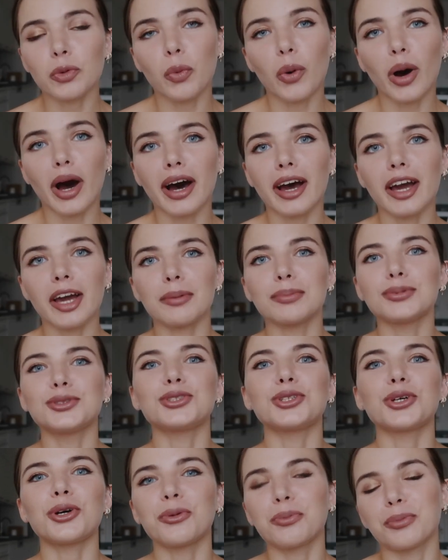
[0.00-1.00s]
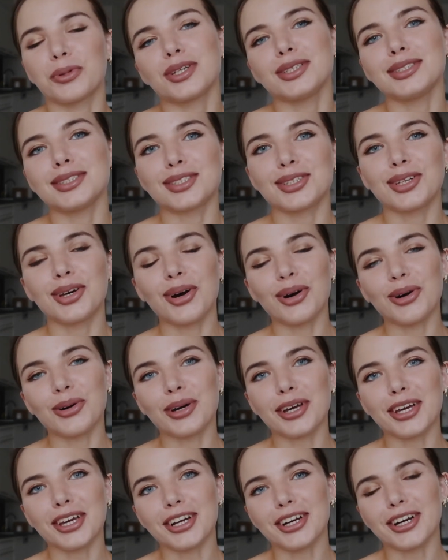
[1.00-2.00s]
vibe, so please go
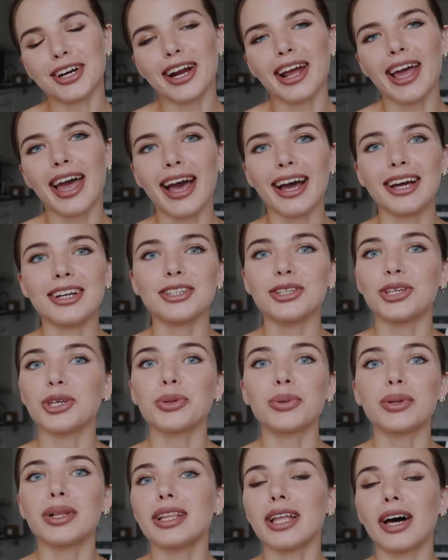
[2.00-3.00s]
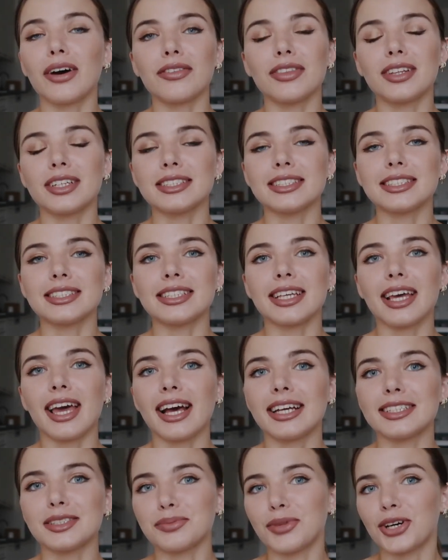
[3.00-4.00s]
here and you will love this
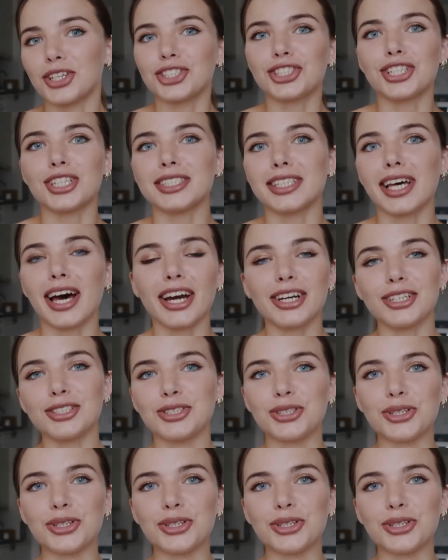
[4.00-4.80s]
as much as I